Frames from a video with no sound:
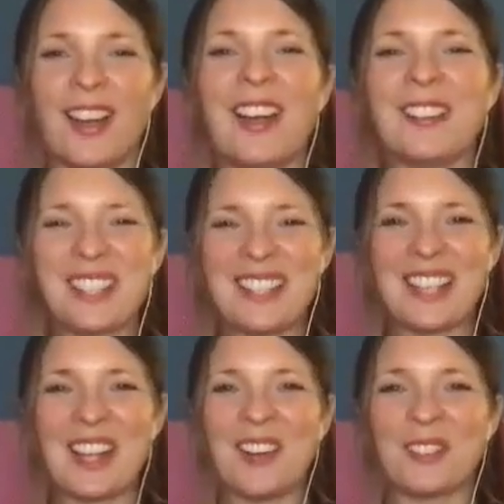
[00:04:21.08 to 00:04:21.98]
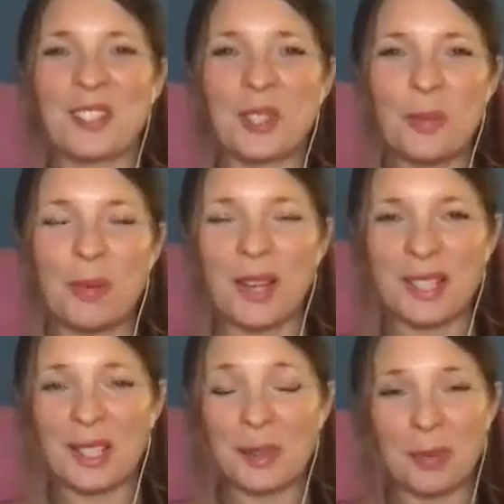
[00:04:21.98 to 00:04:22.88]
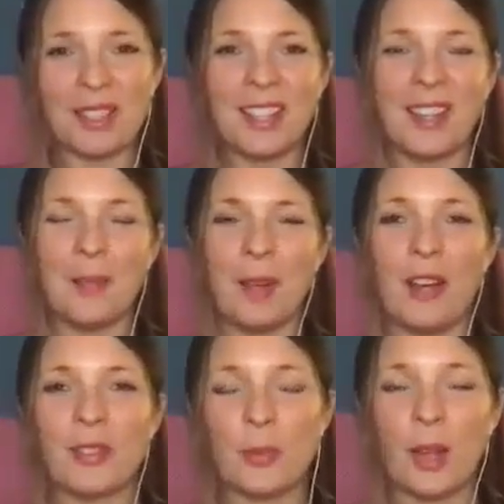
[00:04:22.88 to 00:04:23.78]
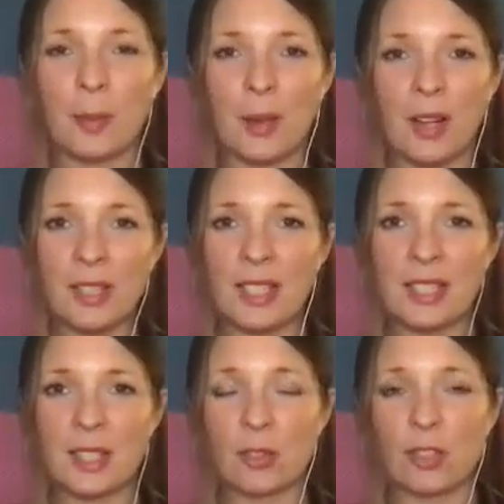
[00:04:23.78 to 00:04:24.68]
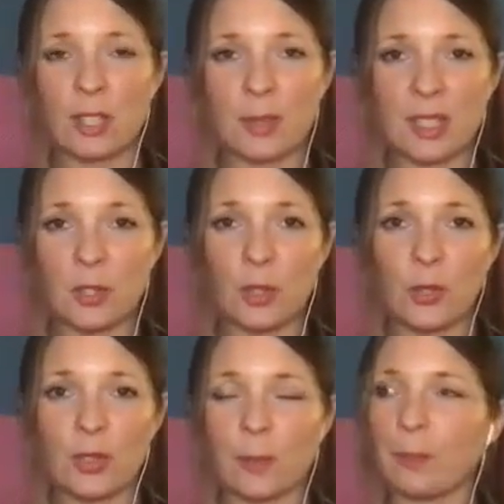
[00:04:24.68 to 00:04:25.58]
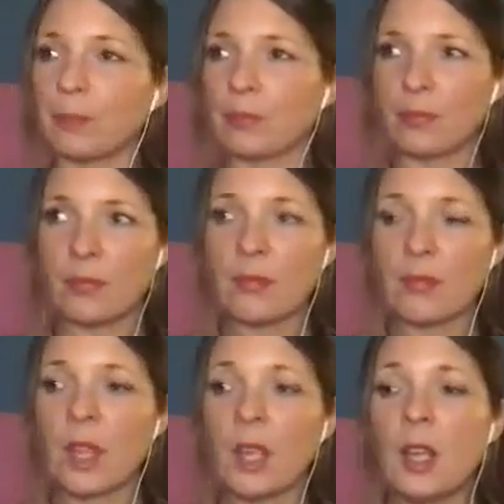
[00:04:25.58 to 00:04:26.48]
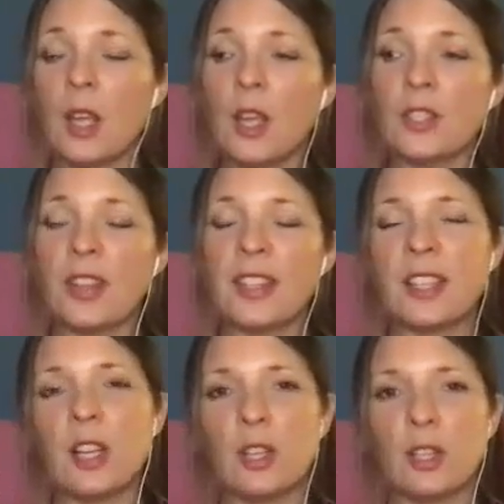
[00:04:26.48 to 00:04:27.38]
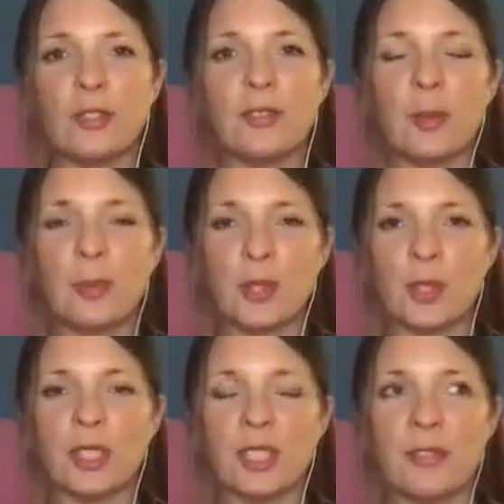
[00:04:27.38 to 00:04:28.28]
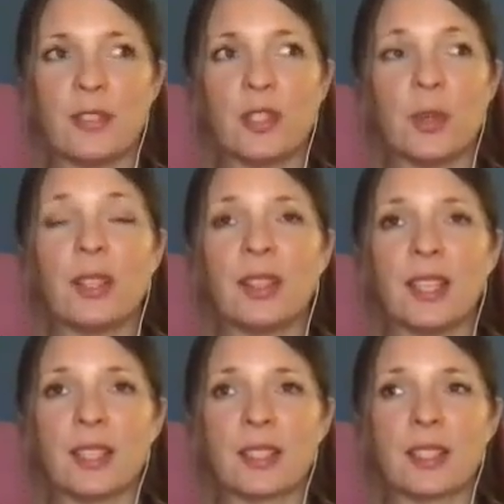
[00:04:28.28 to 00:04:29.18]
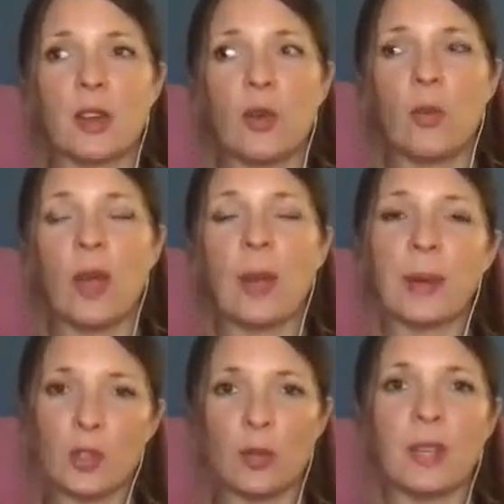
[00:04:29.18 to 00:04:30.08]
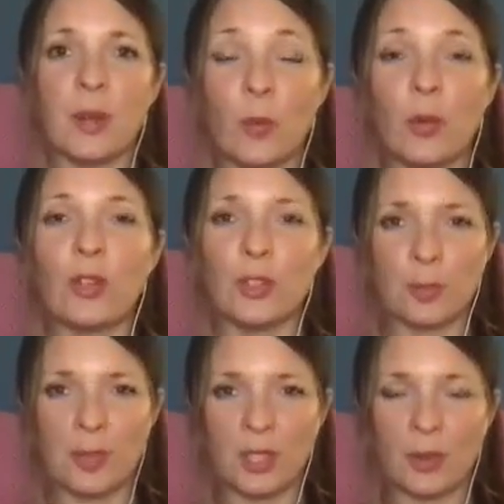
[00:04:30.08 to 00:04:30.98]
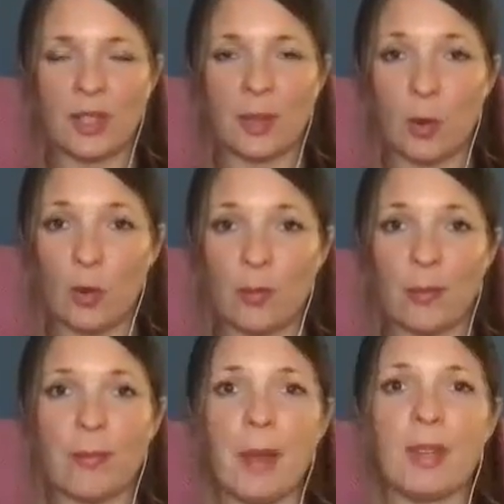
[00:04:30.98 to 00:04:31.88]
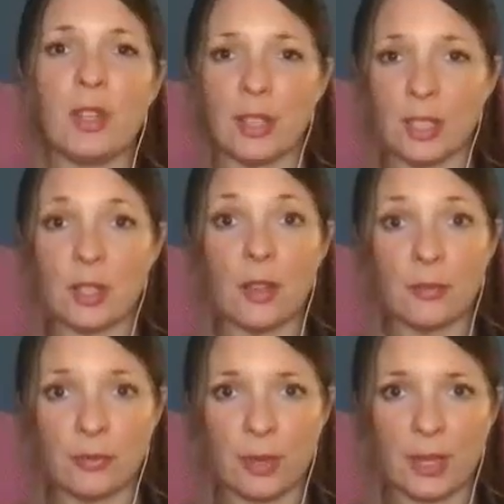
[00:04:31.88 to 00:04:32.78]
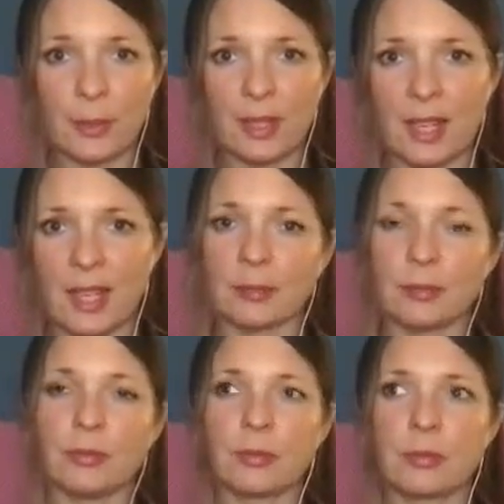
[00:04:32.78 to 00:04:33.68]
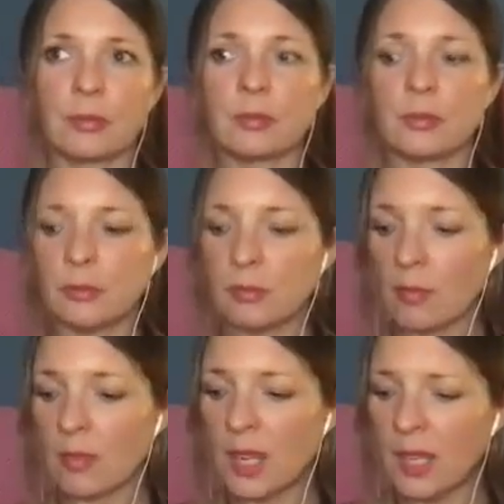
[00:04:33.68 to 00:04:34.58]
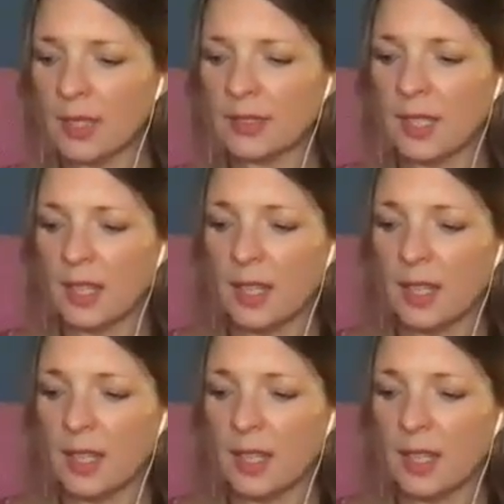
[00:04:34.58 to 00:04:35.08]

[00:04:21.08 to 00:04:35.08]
was going to say after school parties, but after work parties, as Christmas do's. So there's a lot of opportunity for doing things where we normally wouldn't be doing them, or maybe not as frequently. And